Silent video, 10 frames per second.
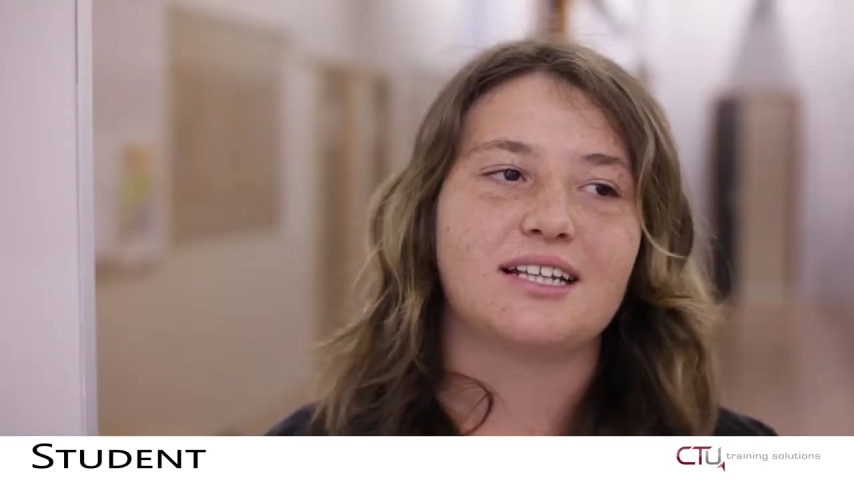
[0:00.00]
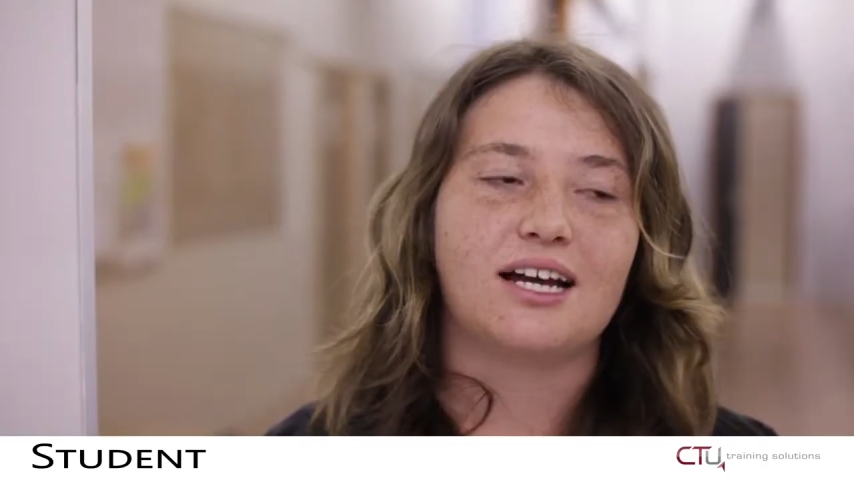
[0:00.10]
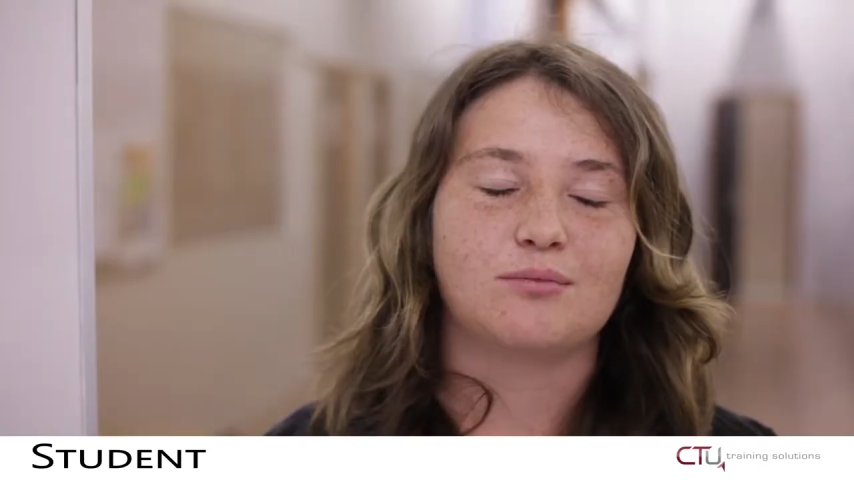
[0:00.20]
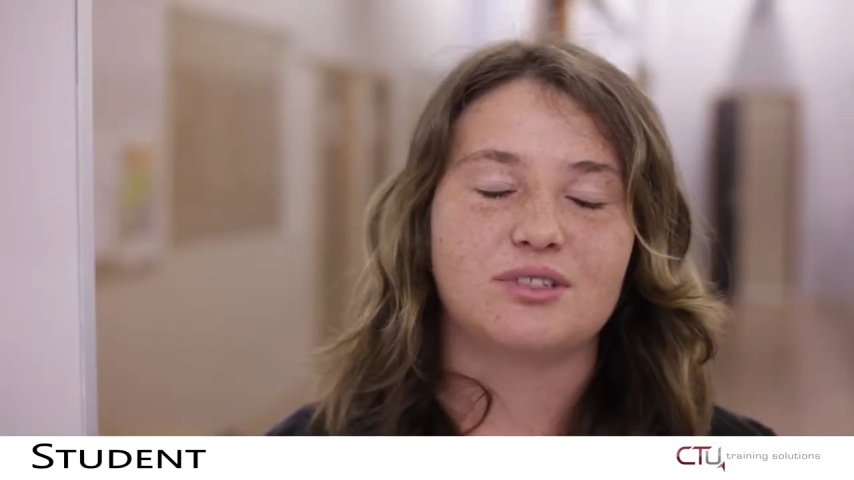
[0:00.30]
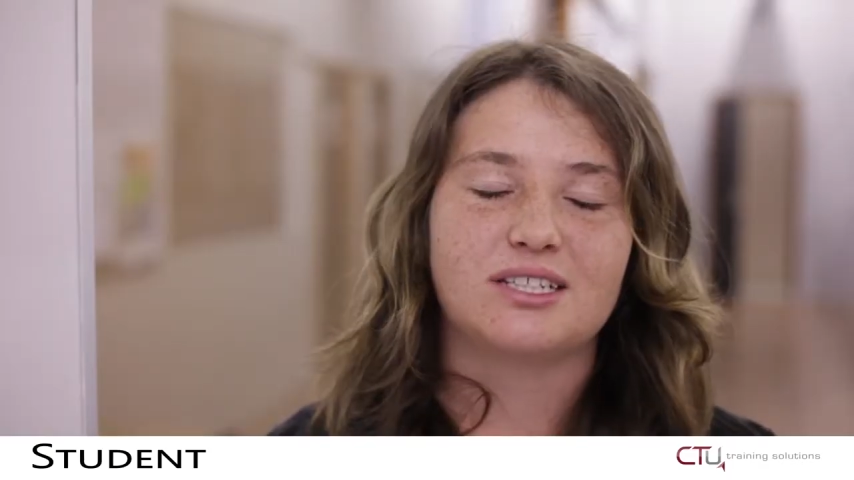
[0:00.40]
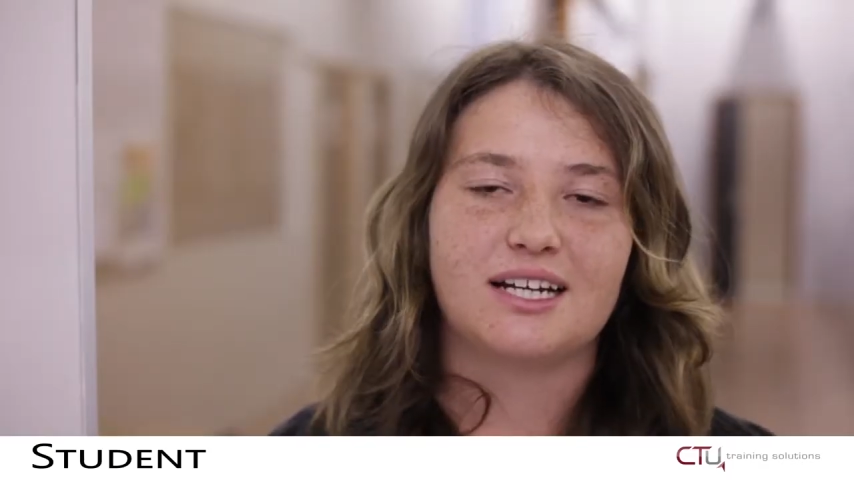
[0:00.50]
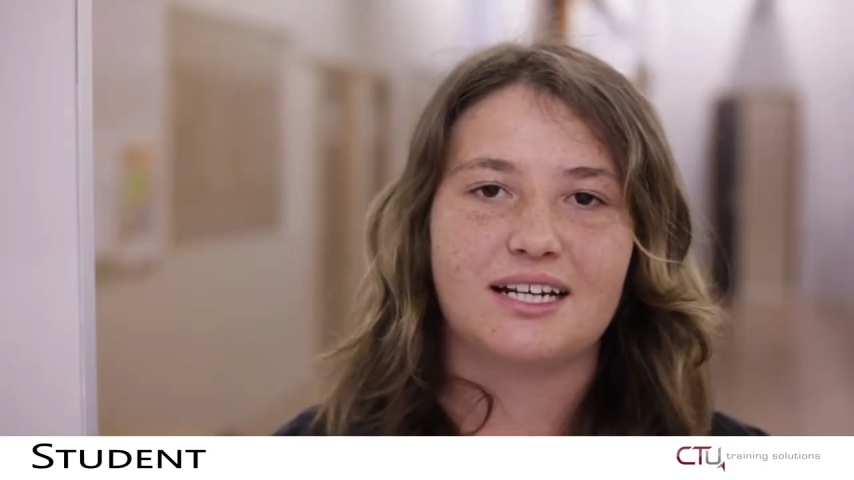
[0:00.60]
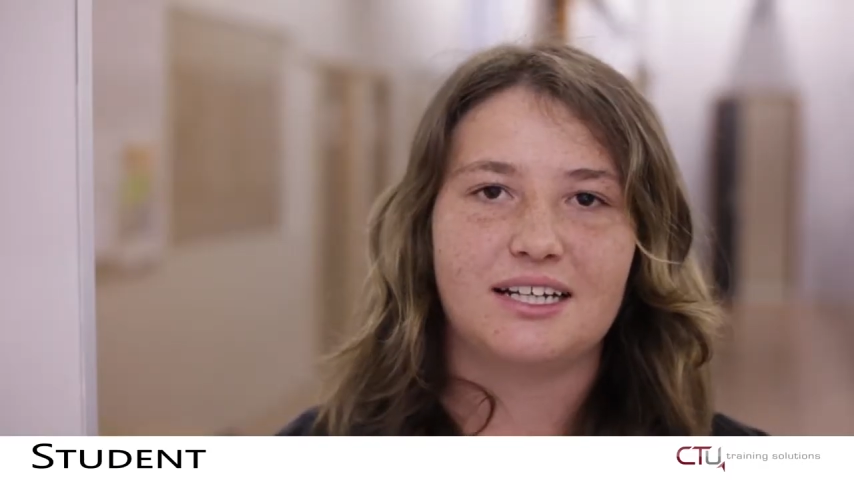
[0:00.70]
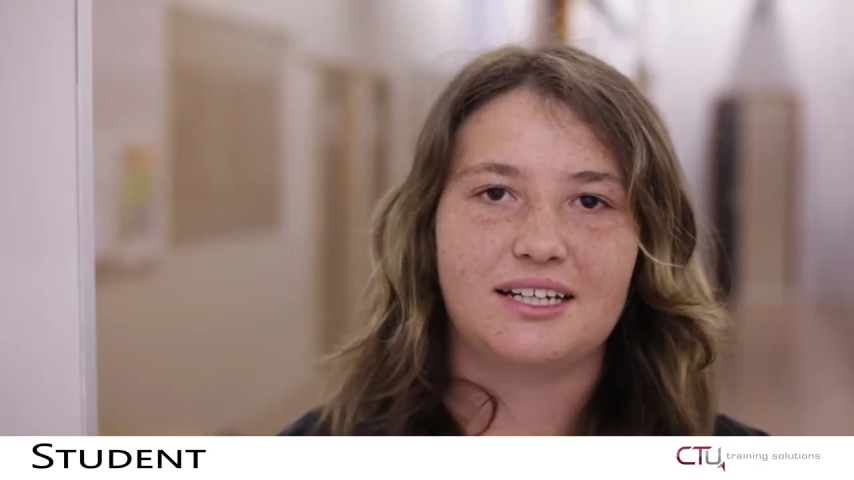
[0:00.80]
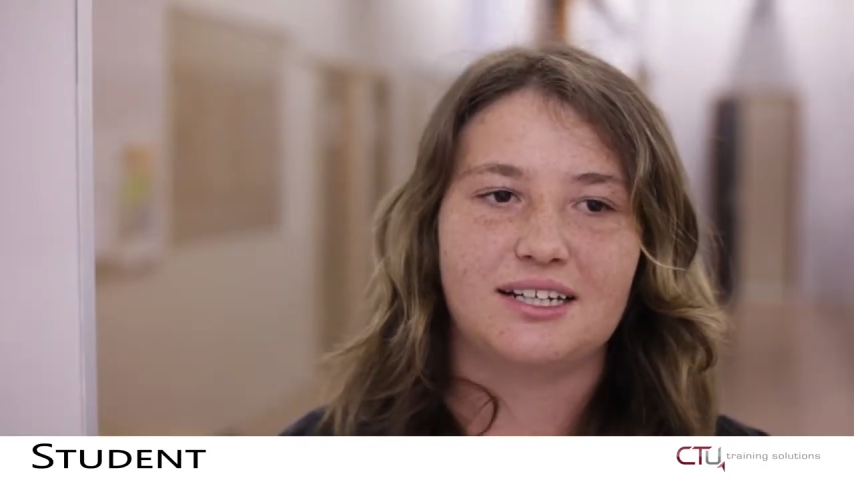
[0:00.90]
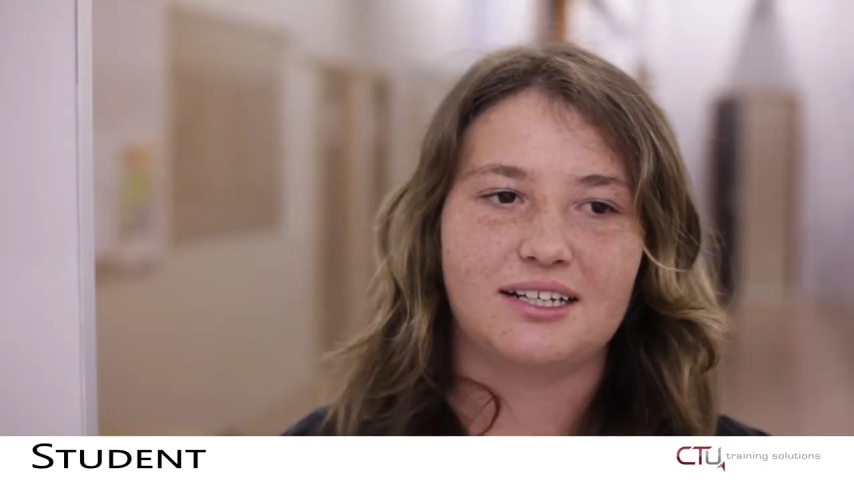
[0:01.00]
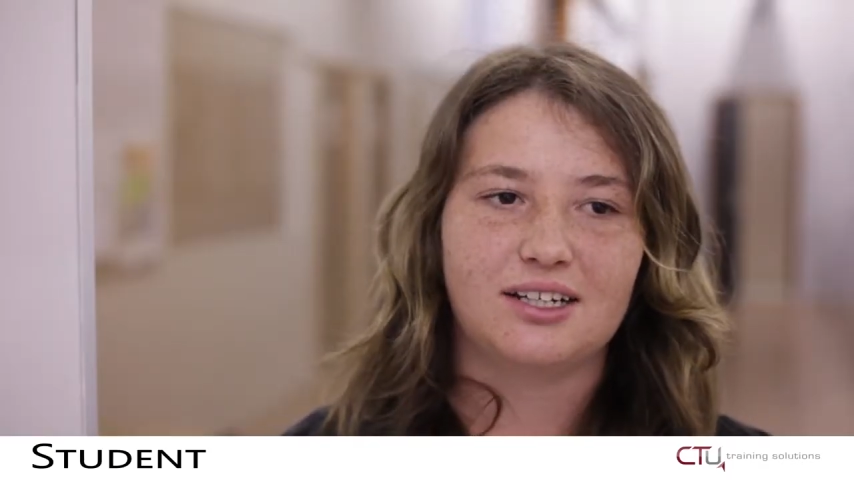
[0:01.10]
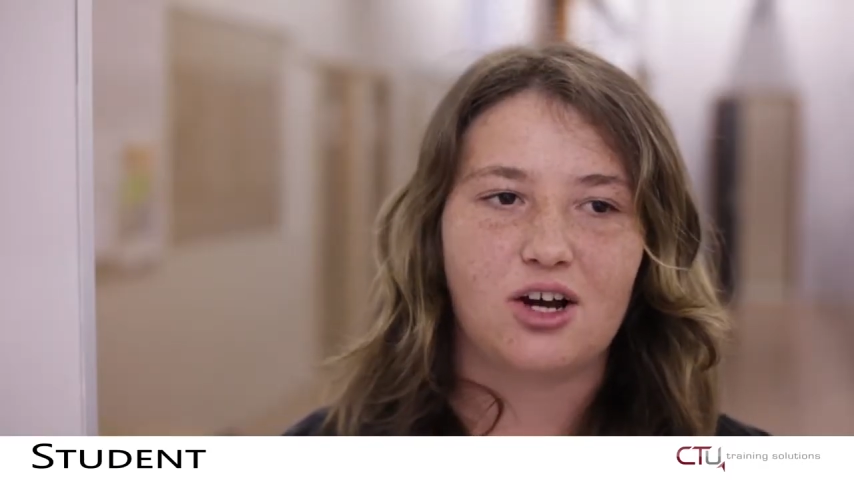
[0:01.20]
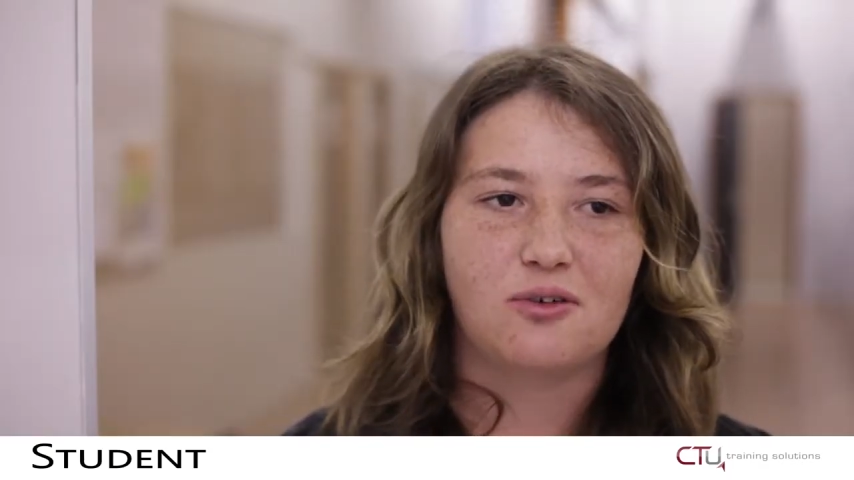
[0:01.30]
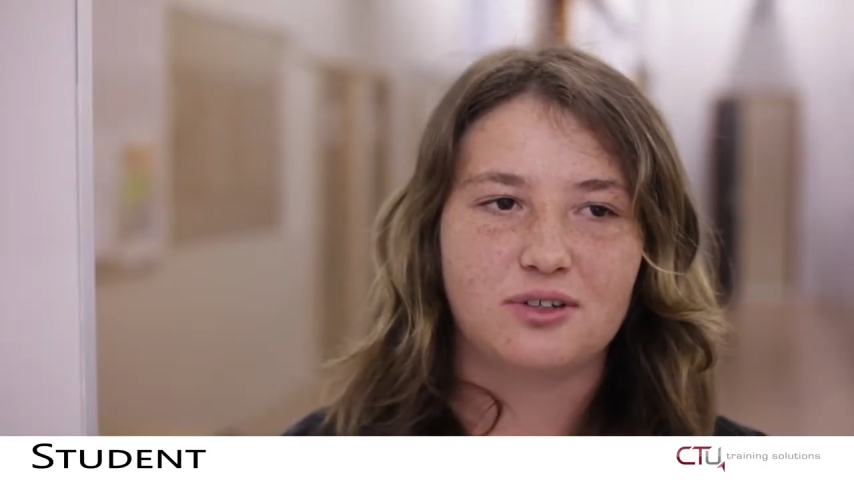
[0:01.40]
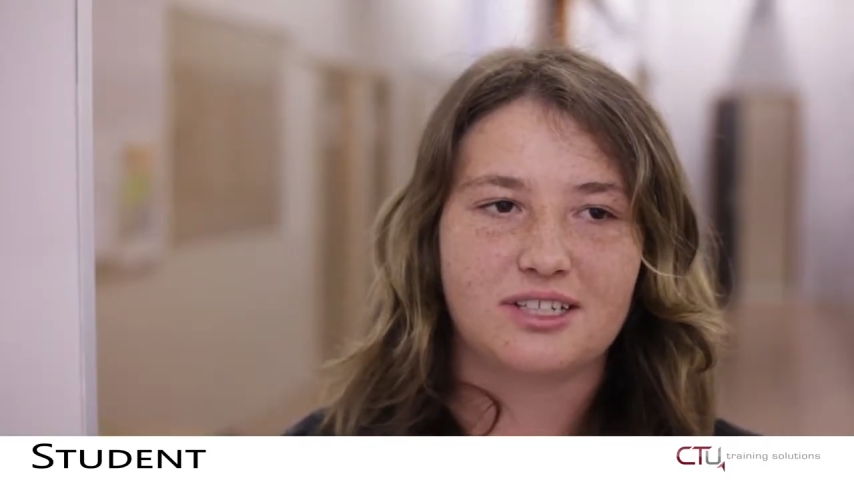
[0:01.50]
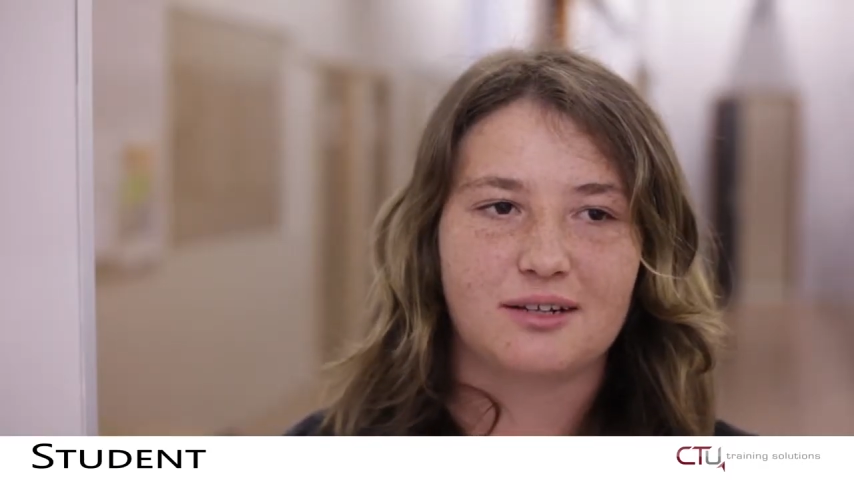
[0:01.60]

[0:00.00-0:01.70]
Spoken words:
I'm studying Office